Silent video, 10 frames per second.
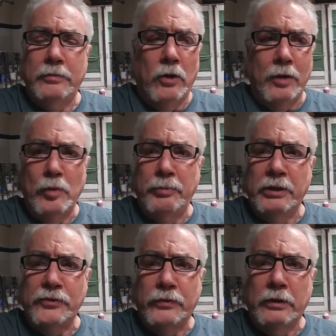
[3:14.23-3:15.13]

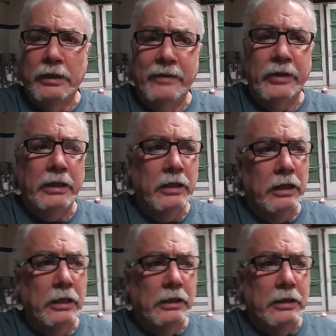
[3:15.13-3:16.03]
automobiles for a living.
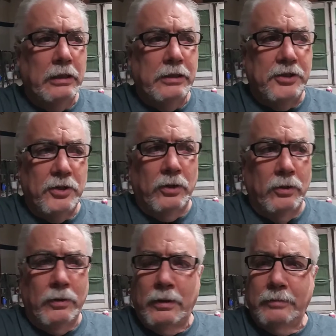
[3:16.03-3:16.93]

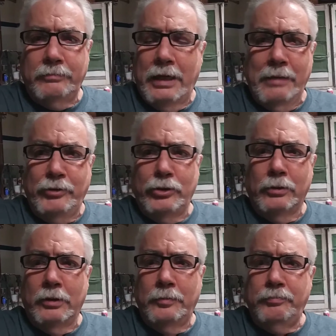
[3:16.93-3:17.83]
So I'm
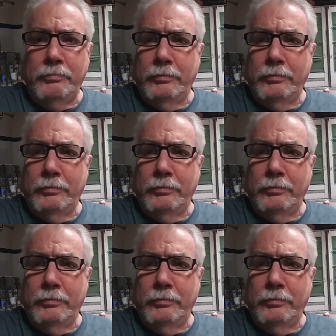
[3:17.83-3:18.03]
sure